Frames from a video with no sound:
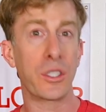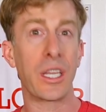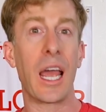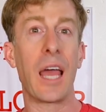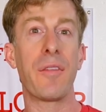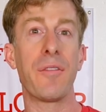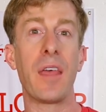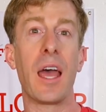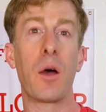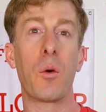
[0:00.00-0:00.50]

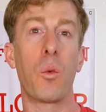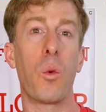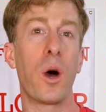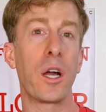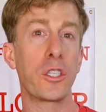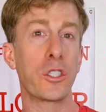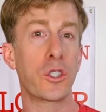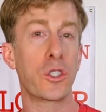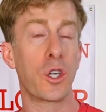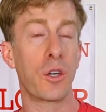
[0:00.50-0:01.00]
and that one
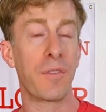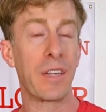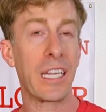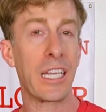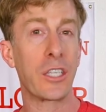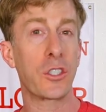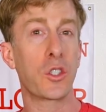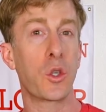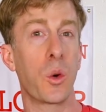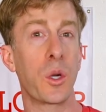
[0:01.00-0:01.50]
serving
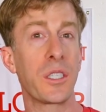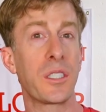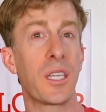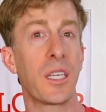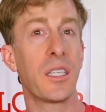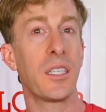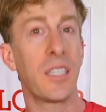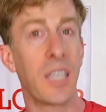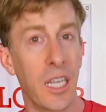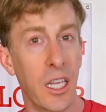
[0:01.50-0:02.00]
is going to
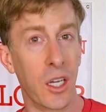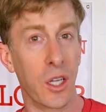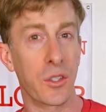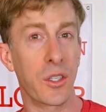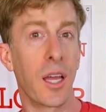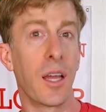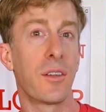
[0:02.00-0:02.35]
yield